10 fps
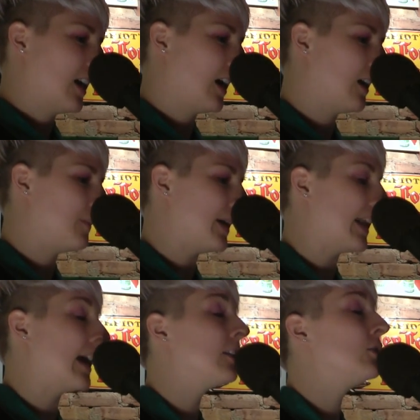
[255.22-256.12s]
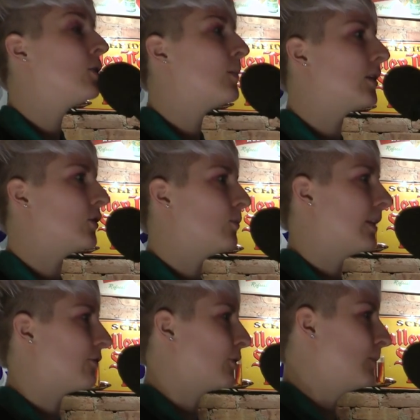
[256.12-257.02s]
Um, and I don't know about you,
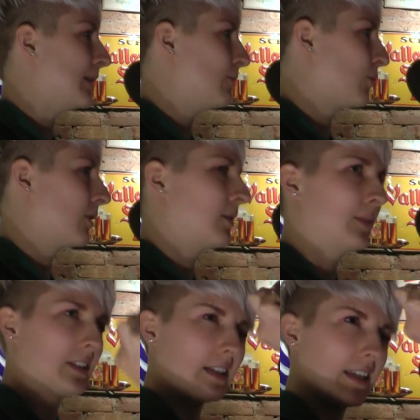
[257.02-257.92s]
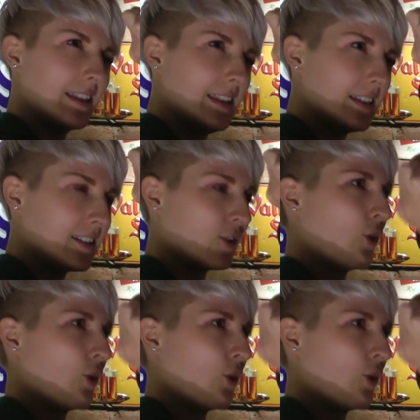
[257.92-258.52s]
but for me, boredom is like this